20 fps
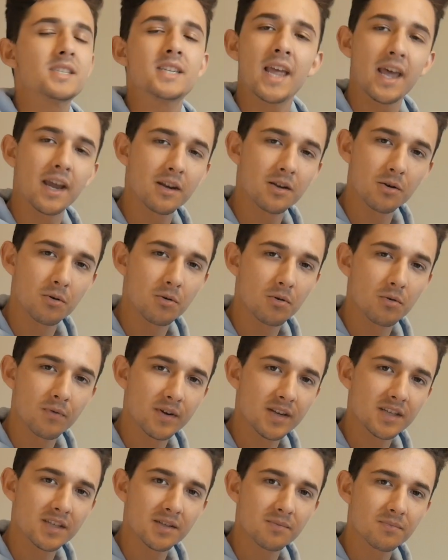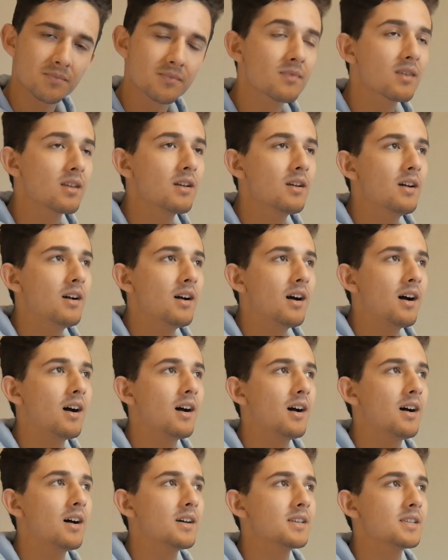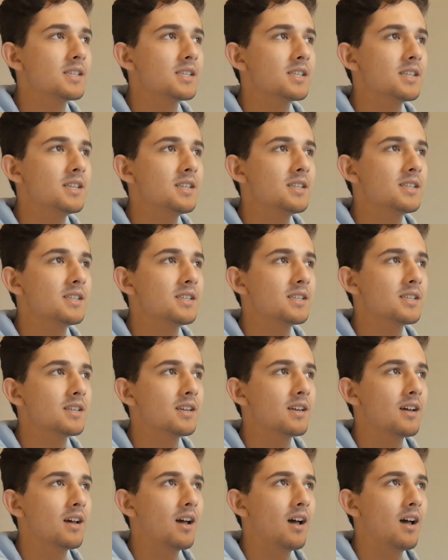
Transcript: technical reason. Uh, since